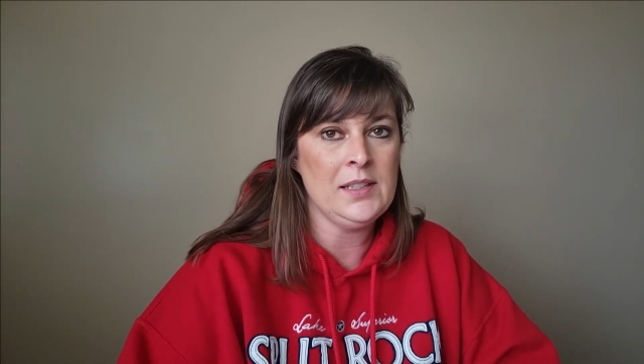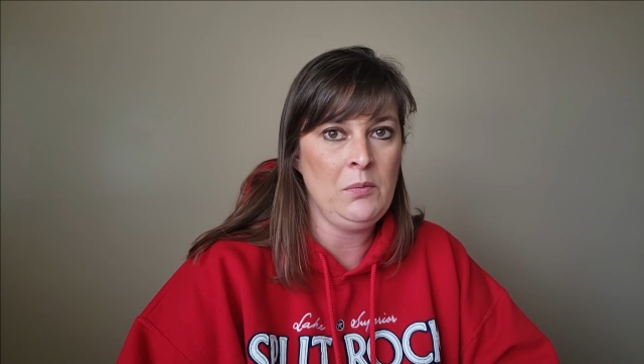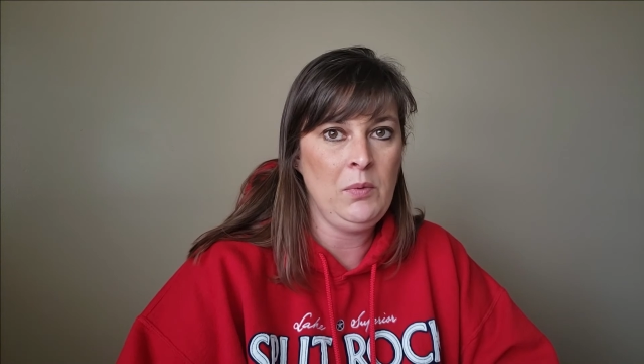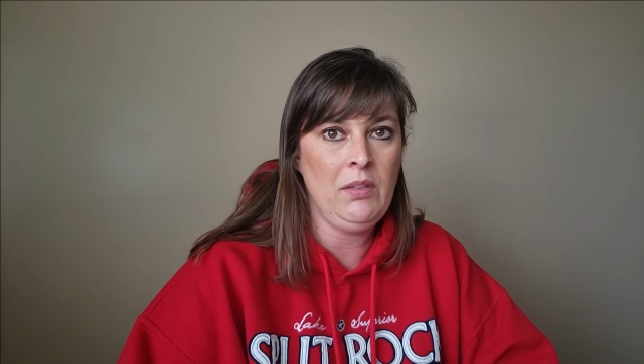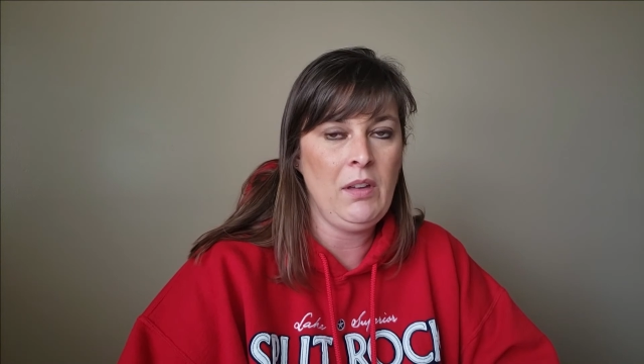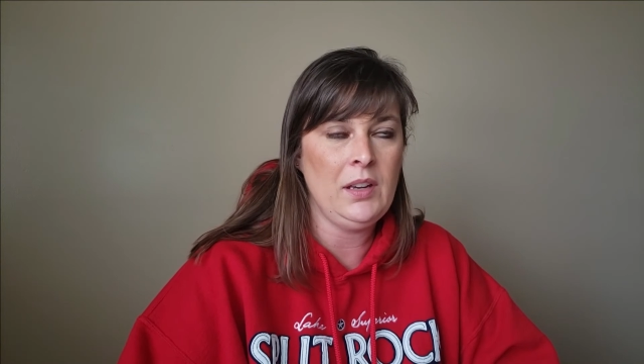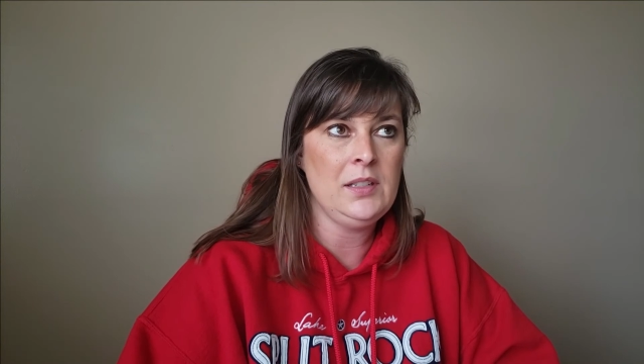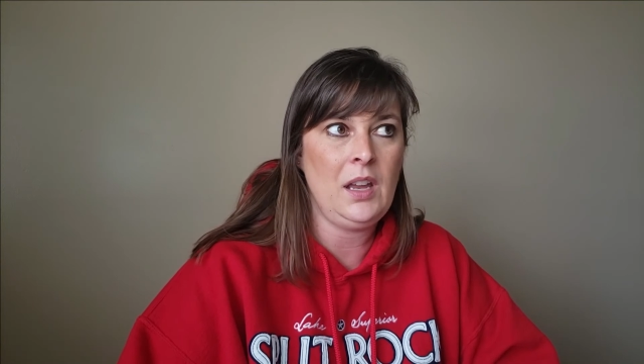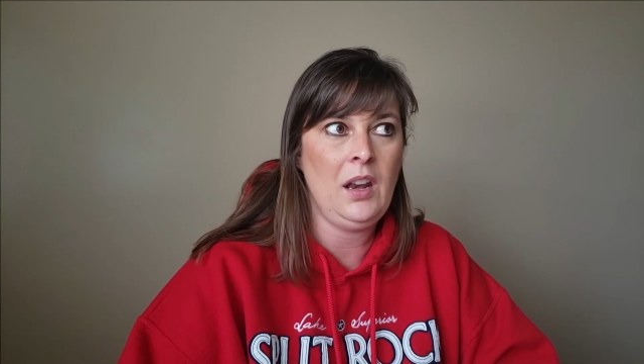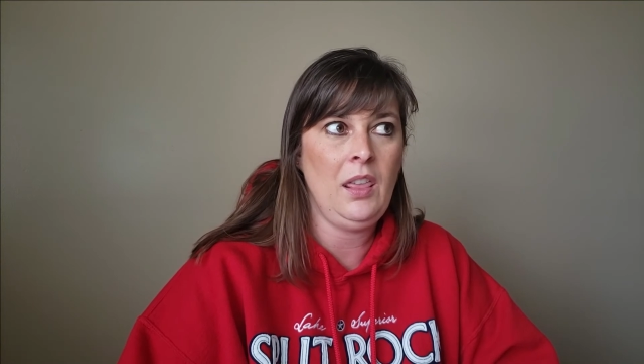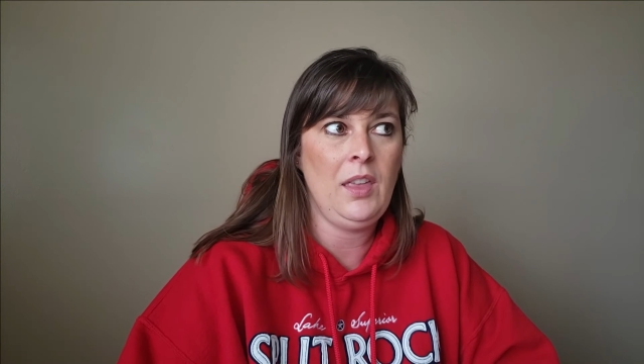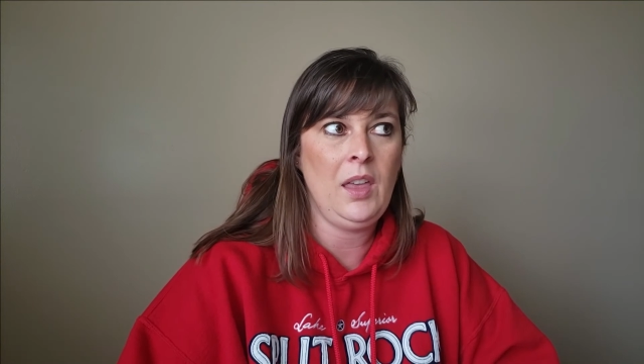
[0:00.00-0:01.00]
and we like to
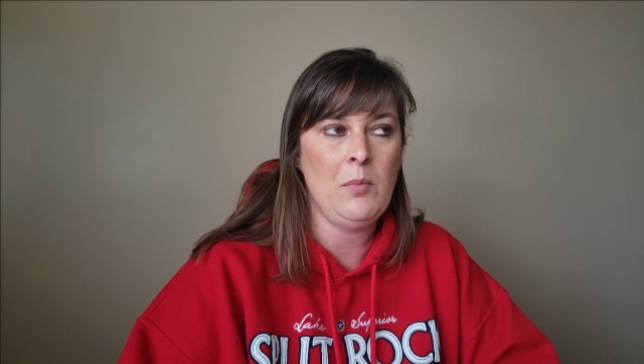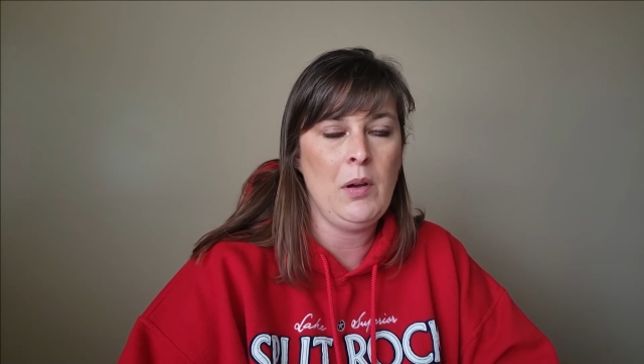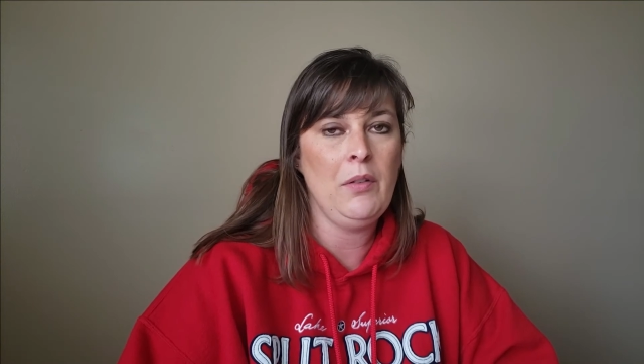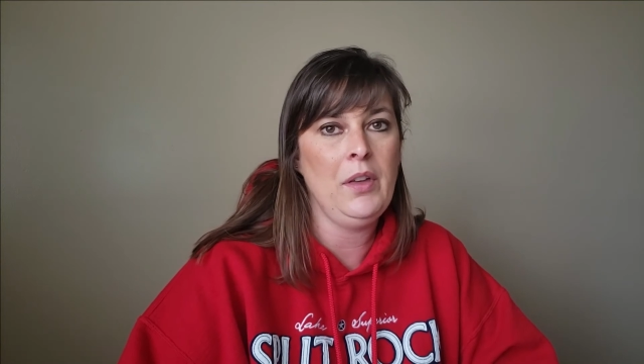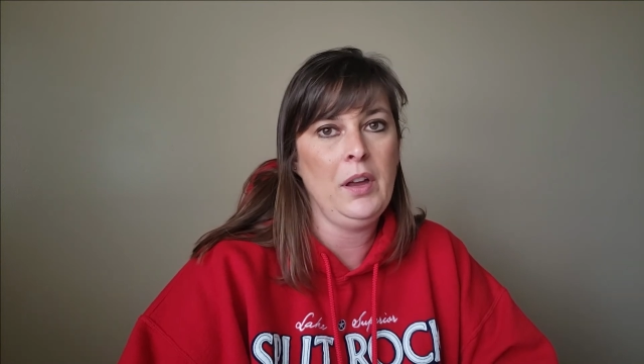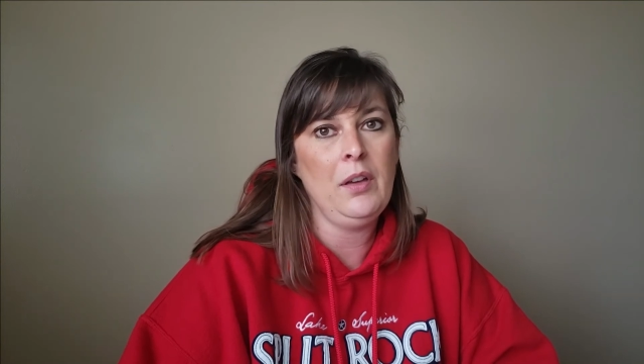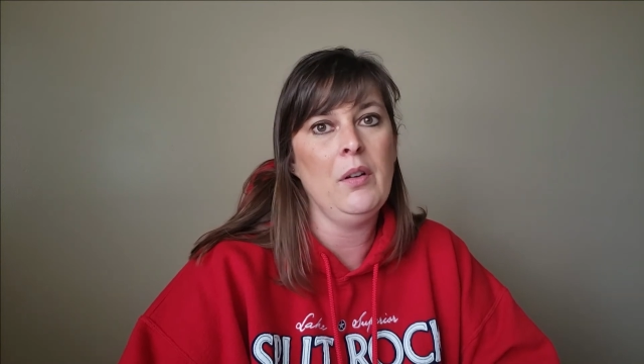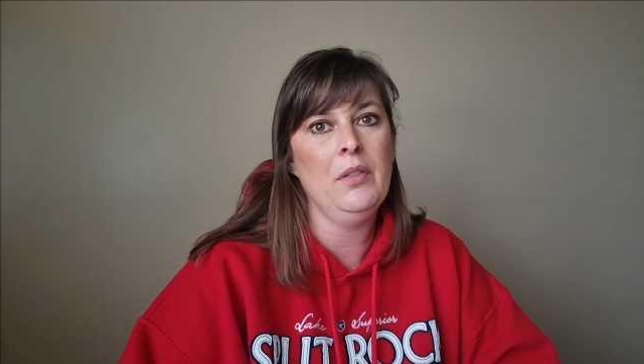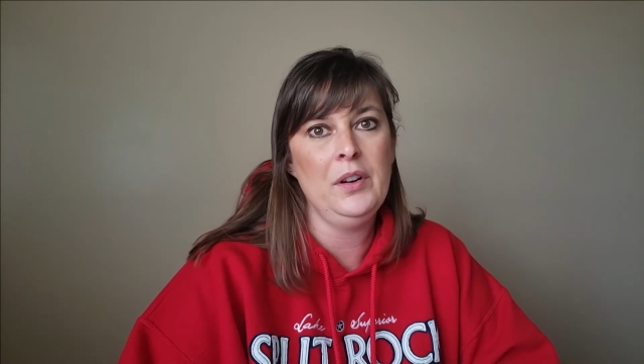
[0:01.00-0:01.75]
kind of think about like, oh,